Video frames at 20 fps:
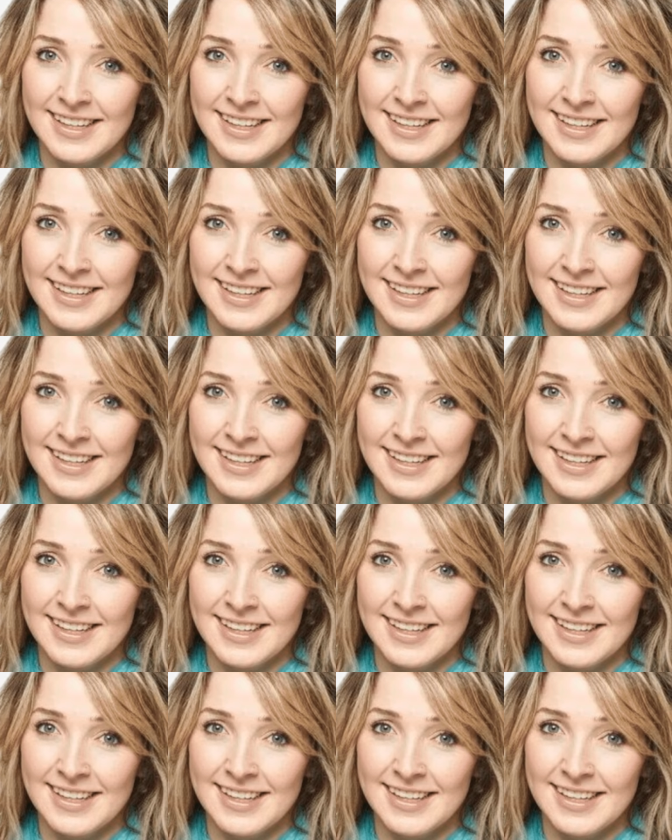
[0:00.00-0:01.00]

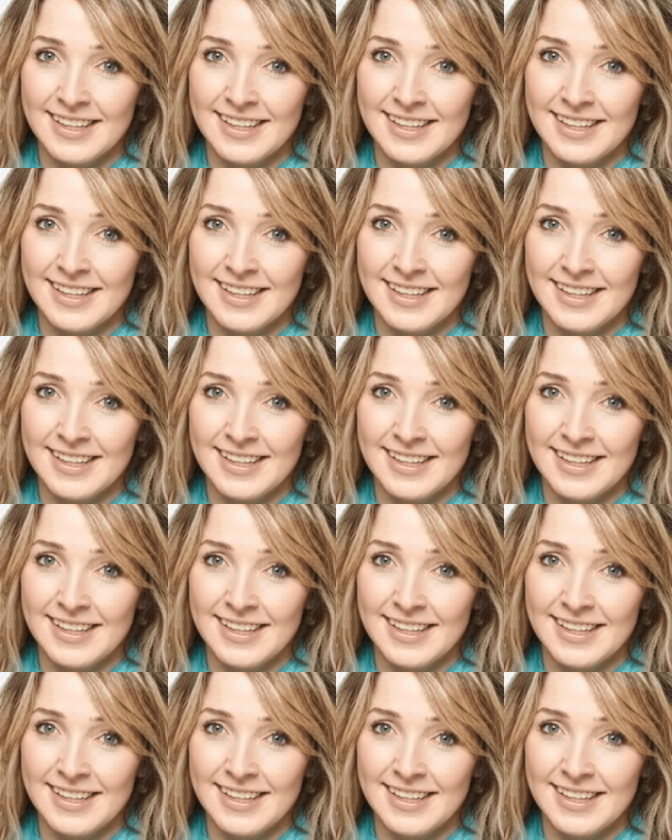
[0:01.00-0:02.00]

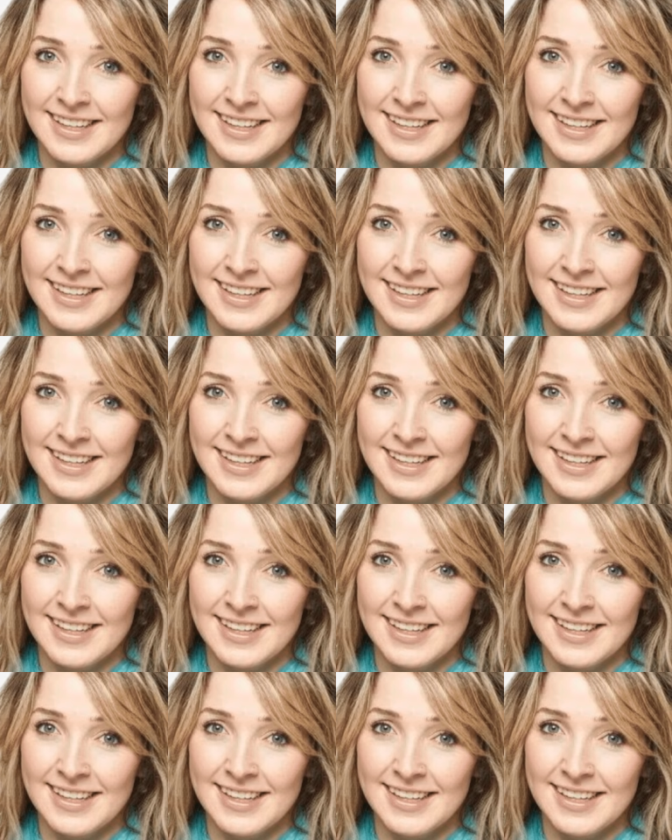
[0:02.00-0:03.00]

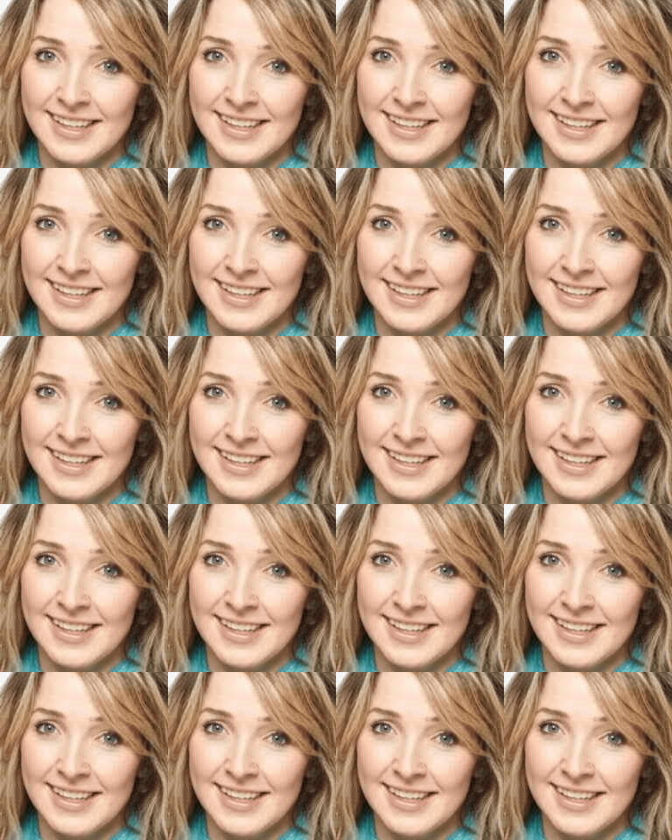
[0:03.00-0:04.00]

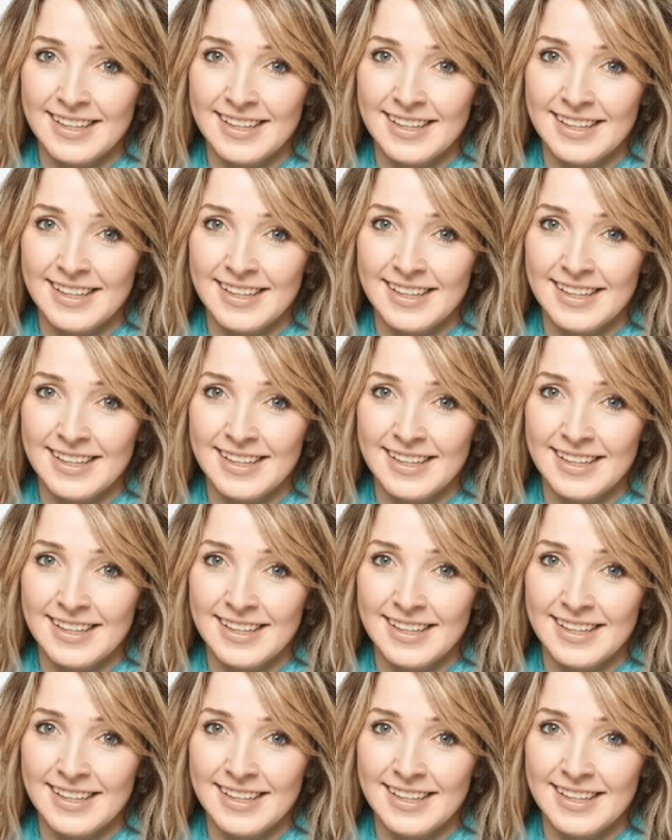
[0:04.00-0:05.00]

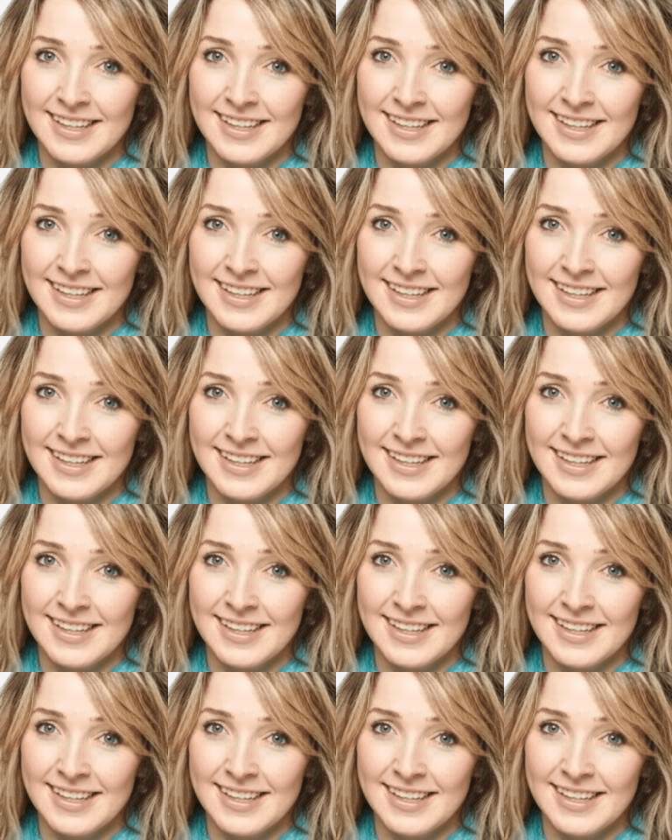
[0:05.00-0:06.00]

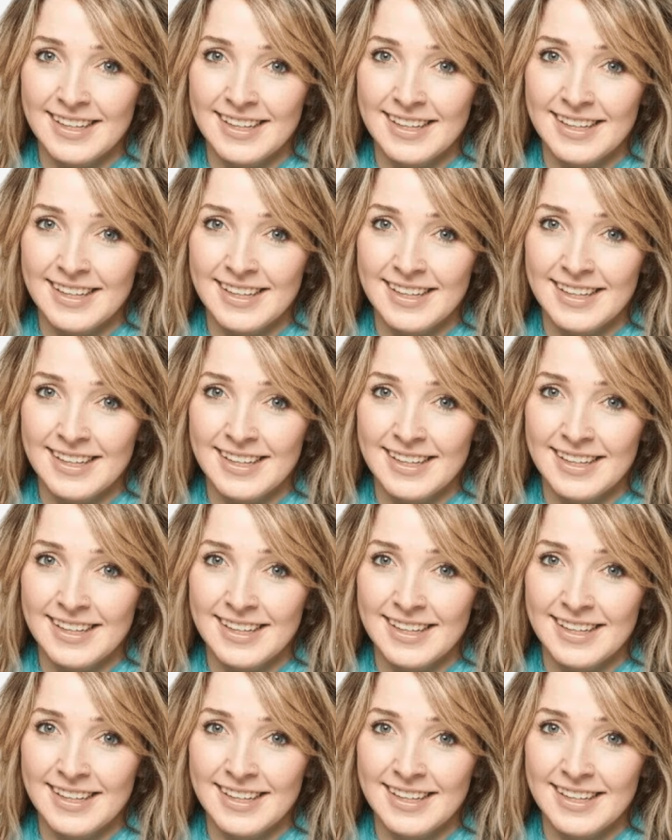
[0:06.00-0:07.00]

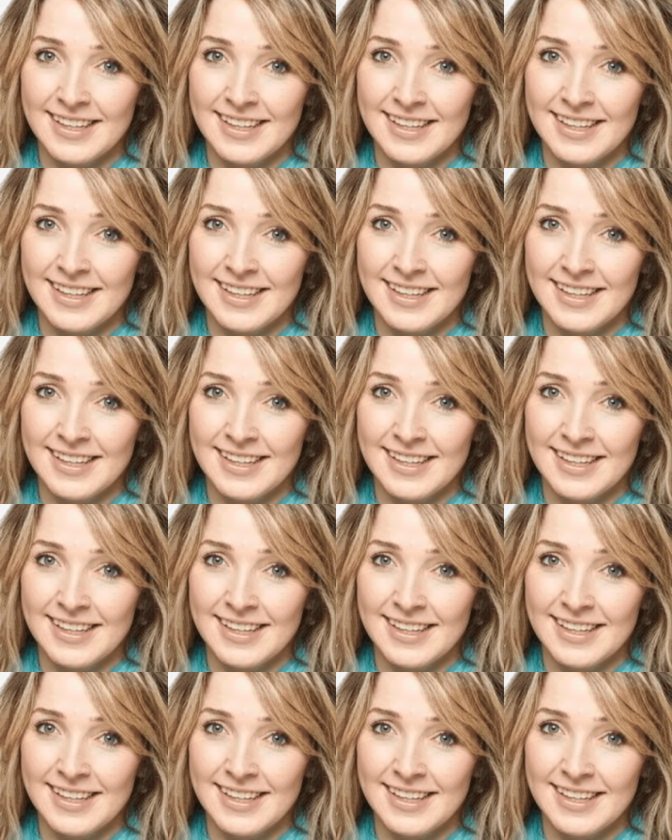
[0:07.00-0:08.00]
[no speech]